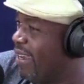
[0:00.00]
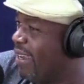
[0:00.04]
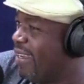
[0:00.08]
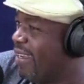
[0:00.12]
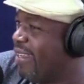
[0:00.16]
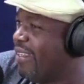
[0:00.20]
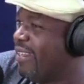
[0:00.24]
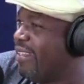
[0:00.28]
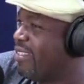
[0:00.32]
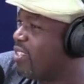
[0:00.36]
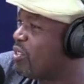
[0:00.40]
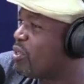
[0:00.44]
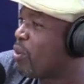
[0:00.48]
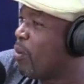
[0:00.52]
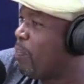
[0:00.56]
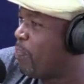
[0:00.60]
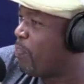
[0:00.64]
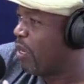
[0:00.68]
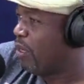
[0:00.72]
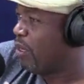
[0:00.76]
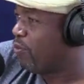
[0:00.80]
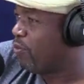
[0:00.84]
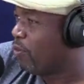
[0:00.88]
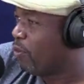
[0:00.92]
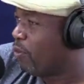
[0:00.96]
it's so
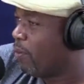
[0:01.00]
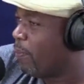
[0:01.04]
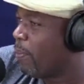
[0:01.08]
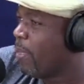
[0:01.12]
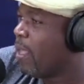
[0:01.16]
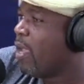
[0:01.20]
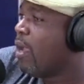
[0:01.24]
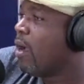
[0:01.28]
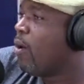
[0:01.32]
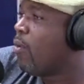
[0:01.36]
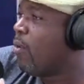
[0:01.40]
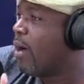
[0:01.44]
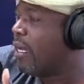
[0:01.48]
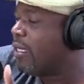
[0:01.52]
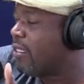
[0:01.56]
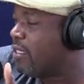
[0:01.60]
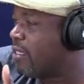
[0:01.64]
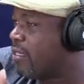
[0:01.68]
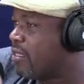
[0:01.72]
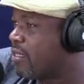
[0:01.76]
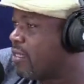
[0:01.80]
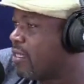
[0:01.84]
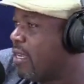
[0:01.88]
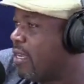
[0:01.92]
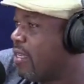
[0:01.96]
painful. What
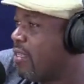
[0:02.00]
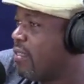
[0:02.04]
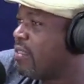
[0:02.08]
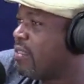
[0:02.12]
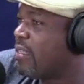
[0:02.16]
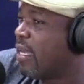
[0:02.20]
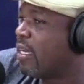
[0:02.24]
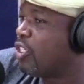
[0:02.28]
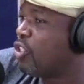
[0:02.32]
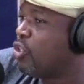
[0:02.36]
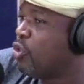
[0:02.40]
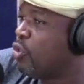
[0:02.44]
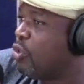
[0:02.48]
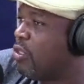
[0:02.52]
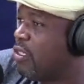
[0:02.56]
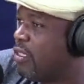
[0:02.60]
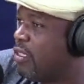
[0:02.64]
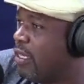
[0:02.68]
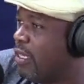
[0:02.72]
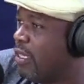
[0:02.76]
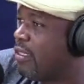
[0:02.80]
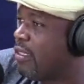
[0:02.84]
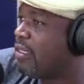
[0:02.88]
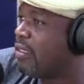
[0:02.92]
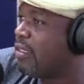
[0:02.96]
she's saying is that you
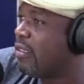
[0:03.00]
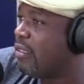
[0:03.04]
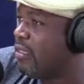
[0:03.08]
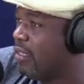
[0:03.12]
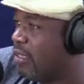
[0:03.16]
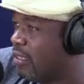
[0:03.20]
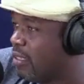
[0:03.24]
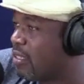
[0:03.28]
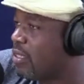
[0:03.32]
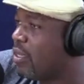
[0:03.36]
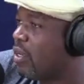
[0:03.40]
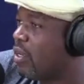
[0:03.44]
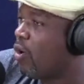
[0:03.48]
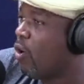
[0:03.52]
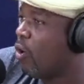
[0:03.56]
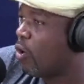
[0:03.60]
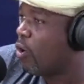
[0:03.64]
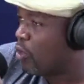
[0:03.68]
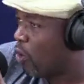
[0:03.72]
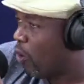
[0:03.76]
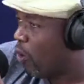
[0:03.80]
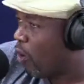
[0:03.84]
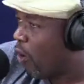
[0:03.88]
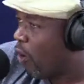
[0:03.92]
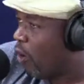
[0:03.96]
did this on
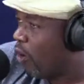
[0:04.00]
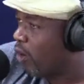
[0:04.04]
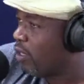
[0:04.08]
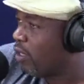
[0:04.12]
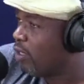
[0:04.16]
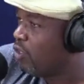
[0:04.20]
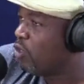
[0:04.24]
your own.